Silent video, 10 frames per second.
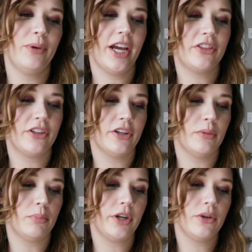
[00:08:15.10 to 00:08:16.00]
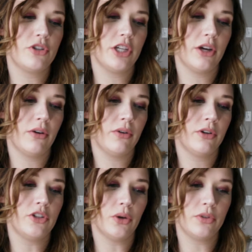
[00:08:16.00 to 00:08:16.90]
We got the
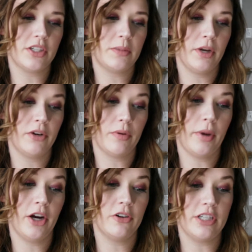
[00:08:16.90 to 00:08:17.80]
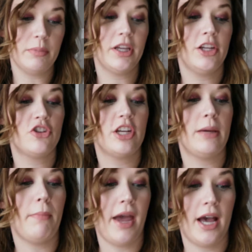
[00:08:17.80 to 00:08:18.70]
Briogeo Don't Despair Repair Deep
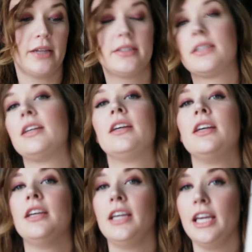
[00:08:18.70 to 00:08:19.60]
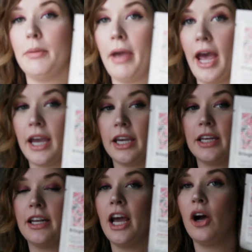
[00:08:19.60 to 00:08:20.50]
Conditioning Mask in a
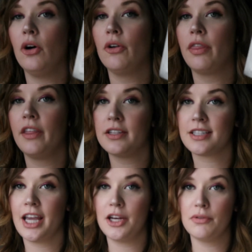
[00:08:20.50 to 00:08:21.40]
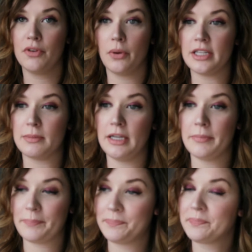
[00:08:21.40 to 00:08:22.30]
packet. Now, this kind of annoys
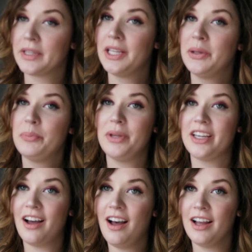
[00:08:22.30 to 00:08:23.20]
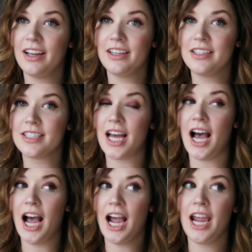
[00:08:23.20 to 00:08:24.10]
me because
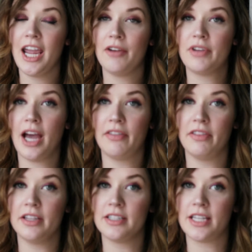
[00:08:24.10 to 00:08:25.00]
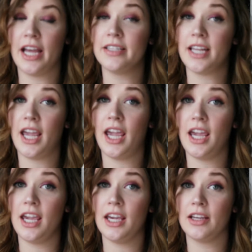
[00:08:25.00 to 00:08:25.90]
I have gotten this as
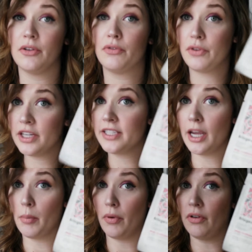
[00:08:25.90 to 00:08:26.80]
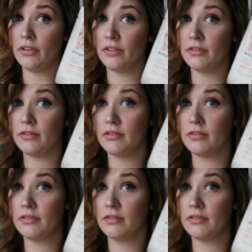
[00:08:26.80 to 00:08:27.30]
a free sample,